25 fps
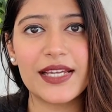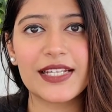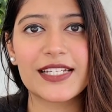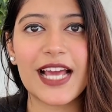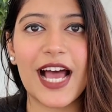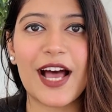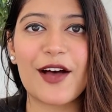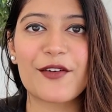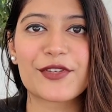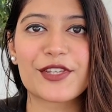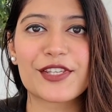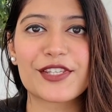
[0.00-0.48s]
it
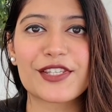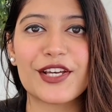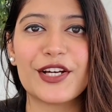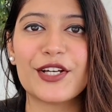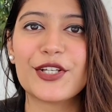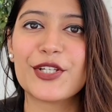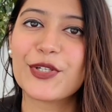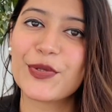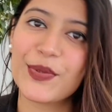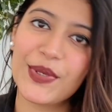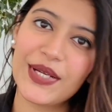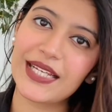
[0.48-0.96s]
houses
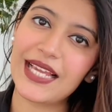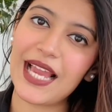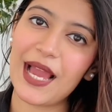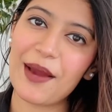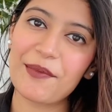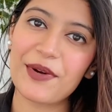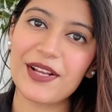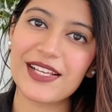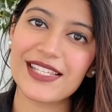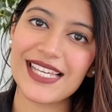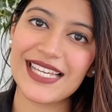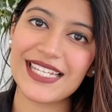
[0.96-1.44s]
a dual
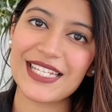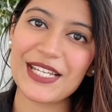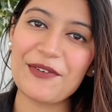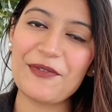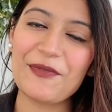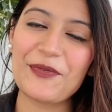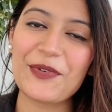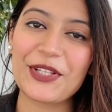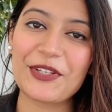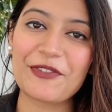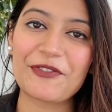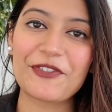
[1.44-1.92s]
camera
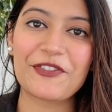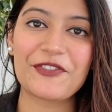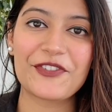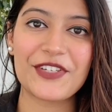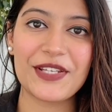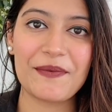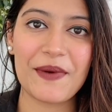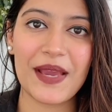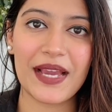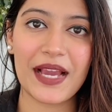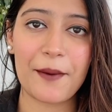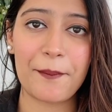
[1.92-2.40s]
setup with a
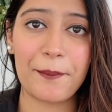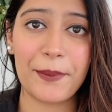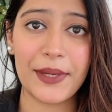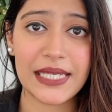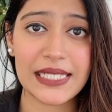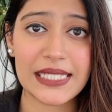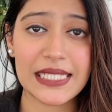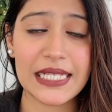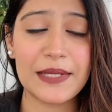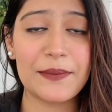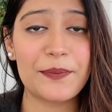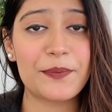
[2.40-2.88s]

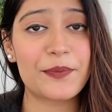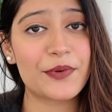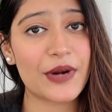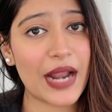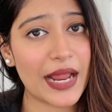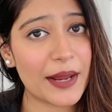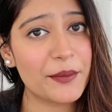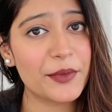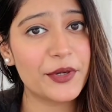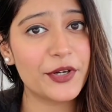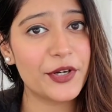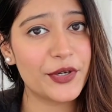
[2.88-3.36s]
50-megapixel
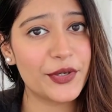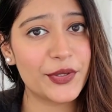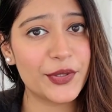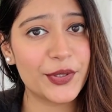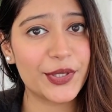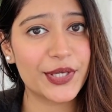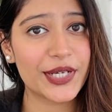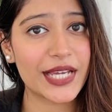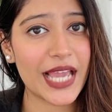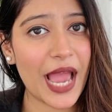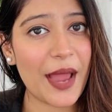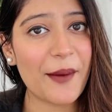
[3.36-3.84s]
primary
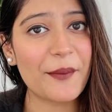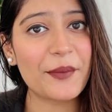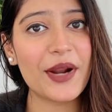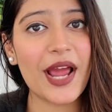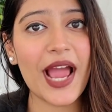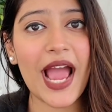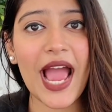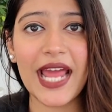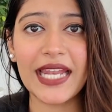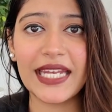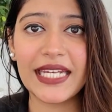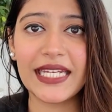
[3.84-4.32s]
rear
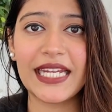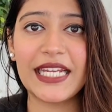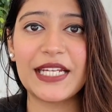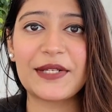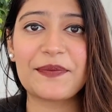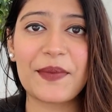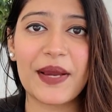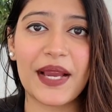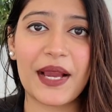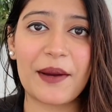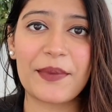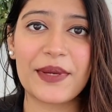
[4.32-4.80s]
camera and an
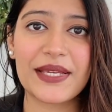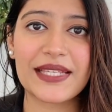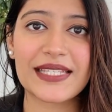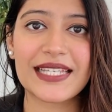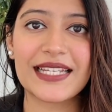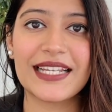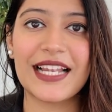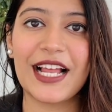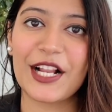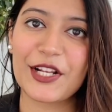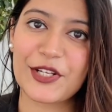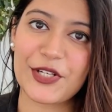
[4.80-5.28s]

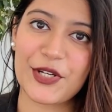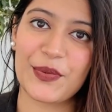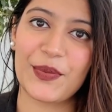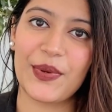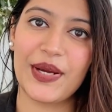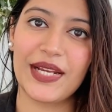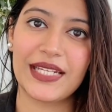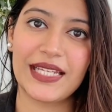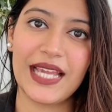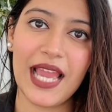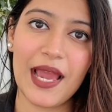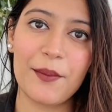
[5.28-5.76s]
8-megapixel
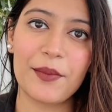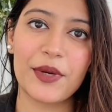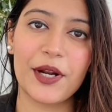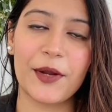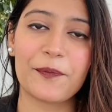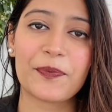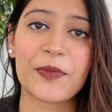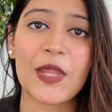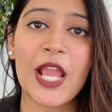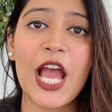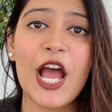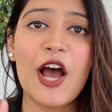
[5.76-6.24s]
ultra-wide camera.